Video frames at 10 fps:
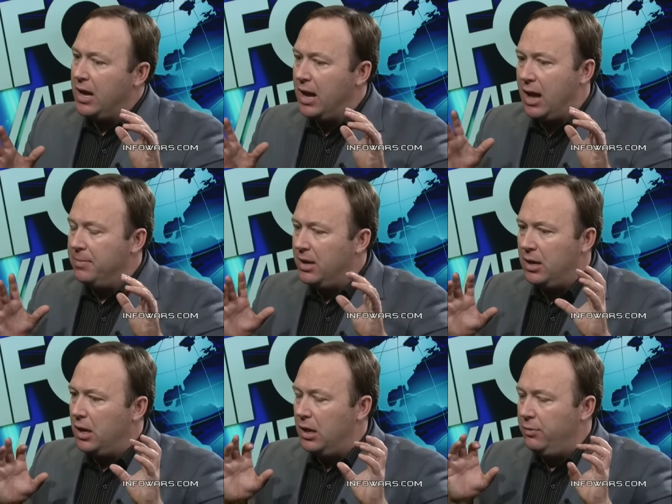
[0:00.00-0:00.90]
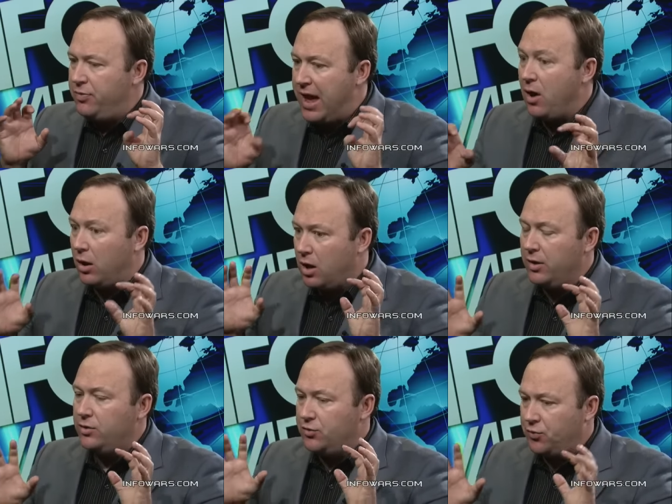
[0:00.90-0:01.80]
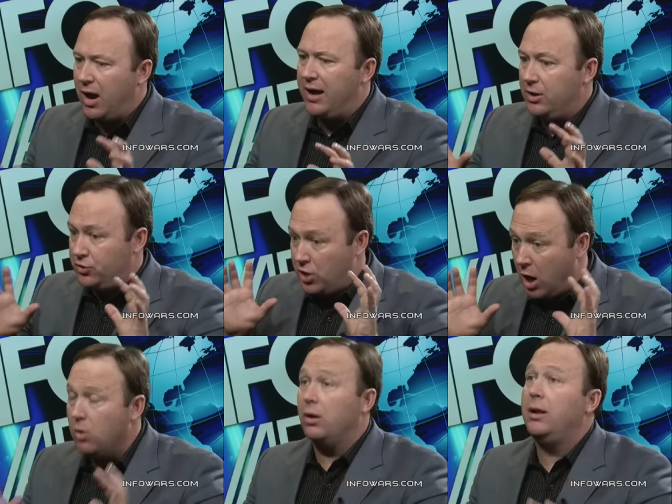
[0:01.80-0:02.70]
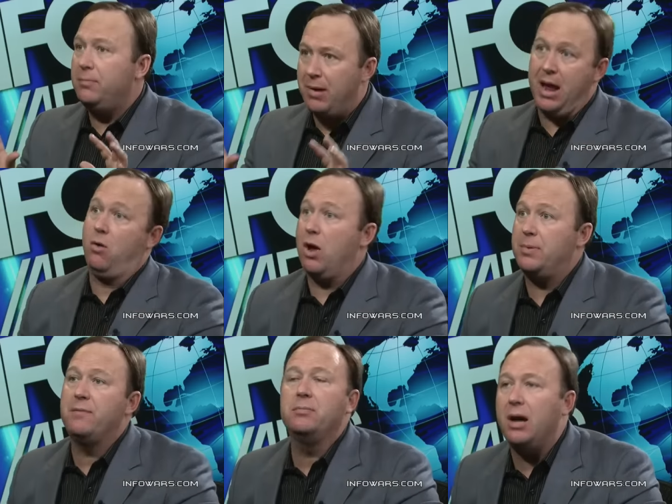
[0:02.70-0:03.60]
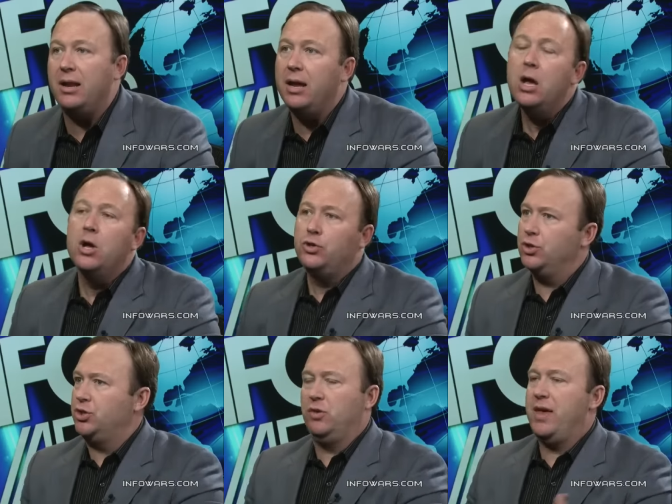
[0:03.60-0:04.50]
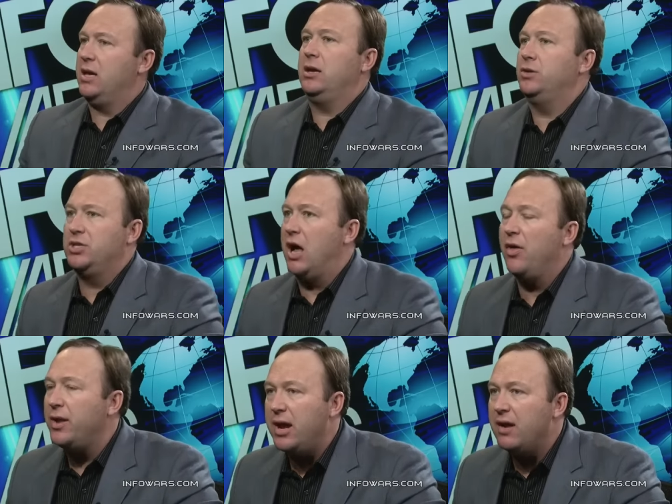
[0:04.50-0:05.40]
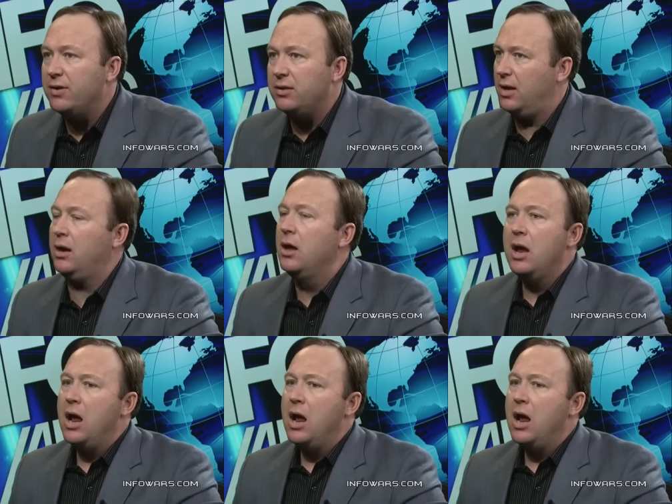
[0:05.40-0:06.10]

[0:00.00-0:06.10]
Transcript: I mean, they are going to try to totally bankrupt everybody just so they can consolidate everything.